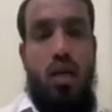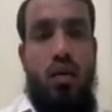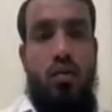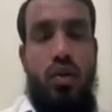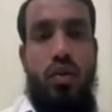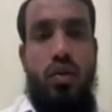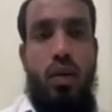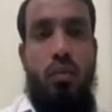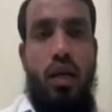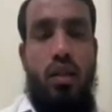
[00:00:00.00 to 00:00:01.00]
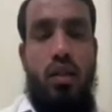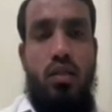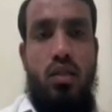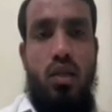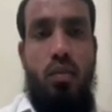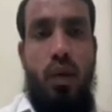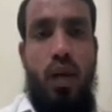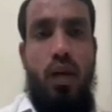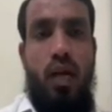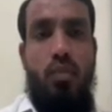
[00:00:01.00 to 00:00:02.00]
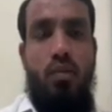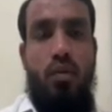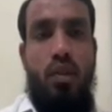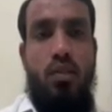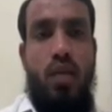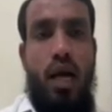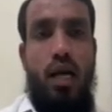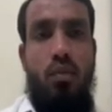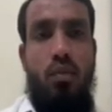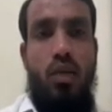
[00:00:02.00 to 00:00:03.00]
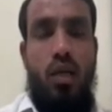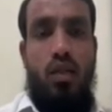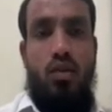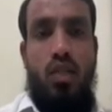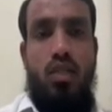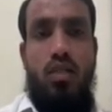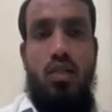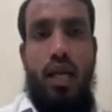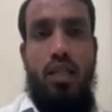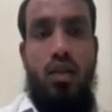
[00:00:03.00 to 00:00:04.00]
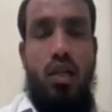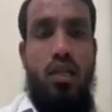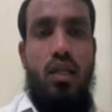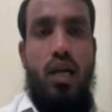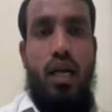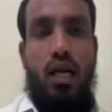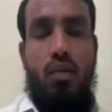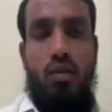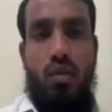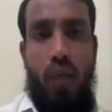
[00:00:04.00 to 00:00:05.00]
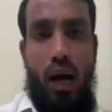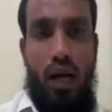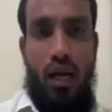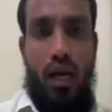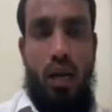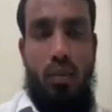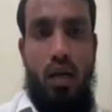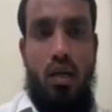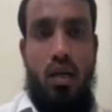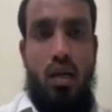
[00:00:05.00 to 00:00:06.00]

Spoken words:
Once we compare this parenchyma with this diagram, so this is actually the diagram of the parenchyma.